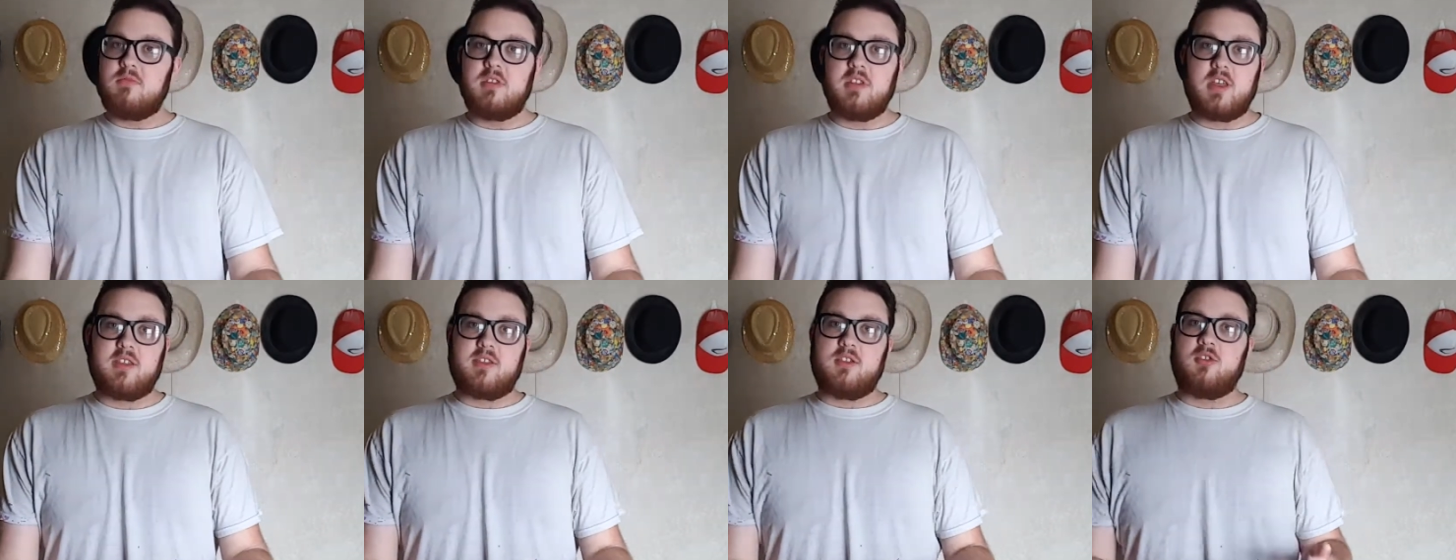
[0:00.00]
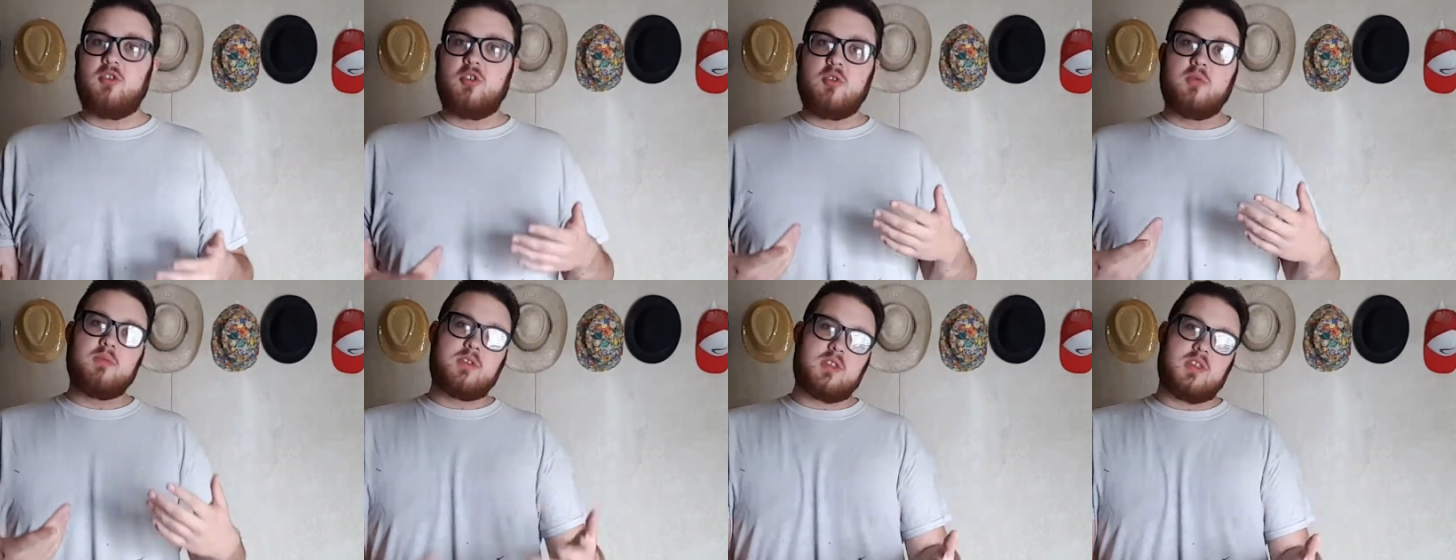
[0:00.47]
listen to
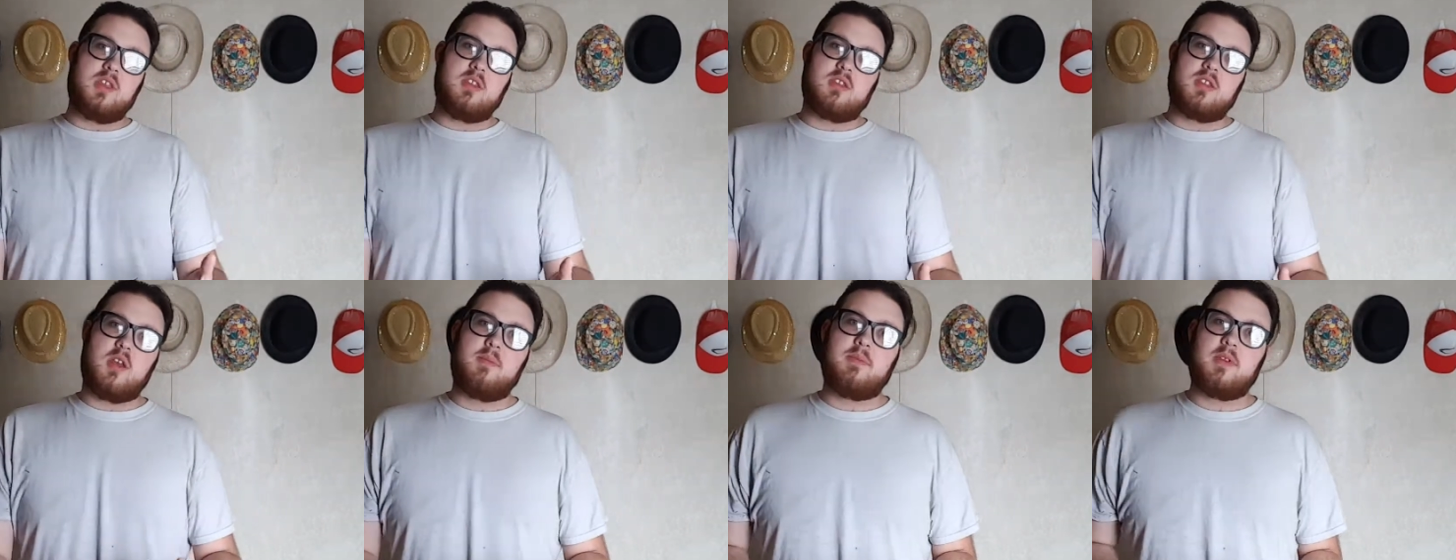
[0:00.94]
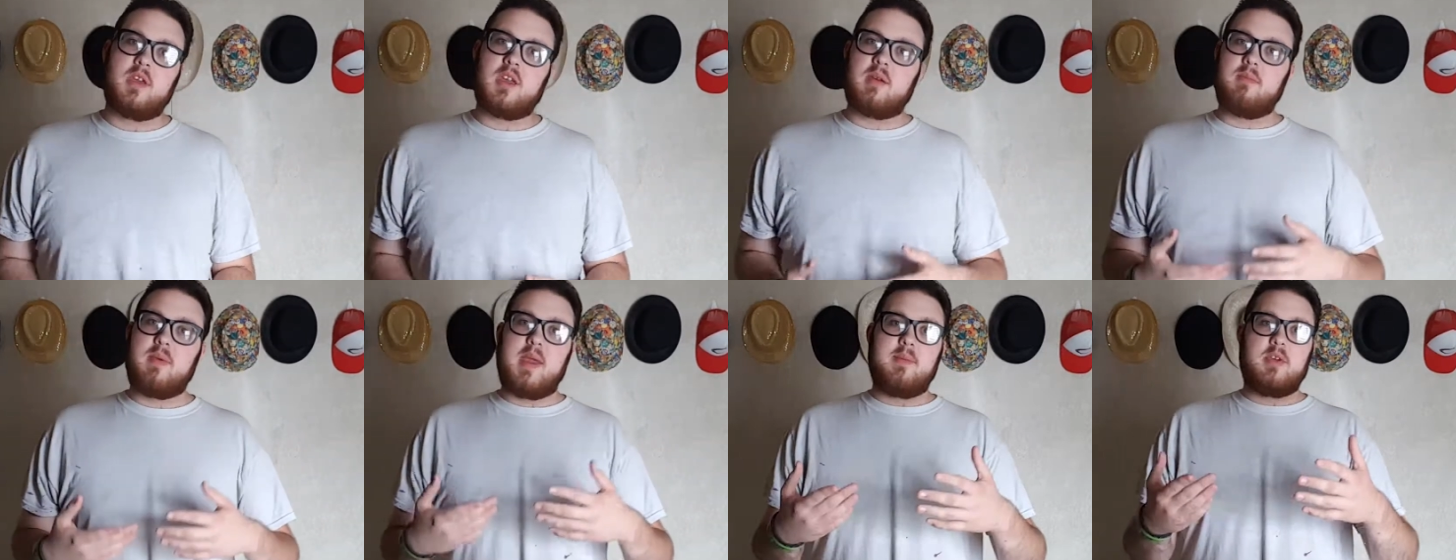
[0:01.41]
them, see something,
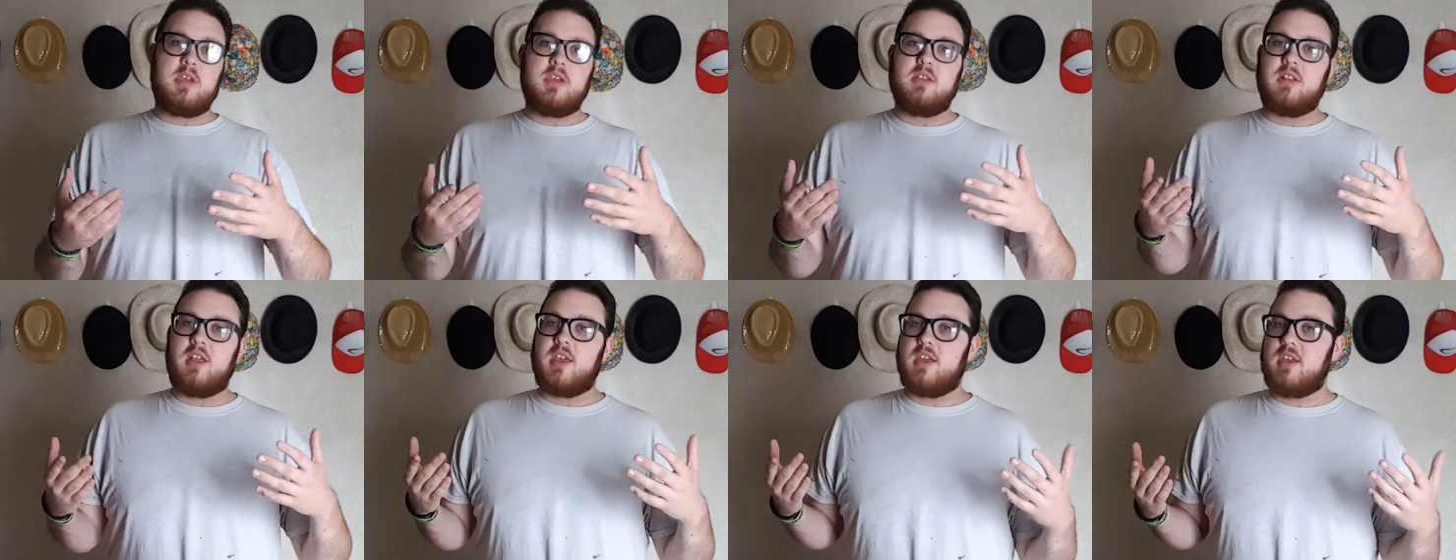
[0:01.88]
and maybe,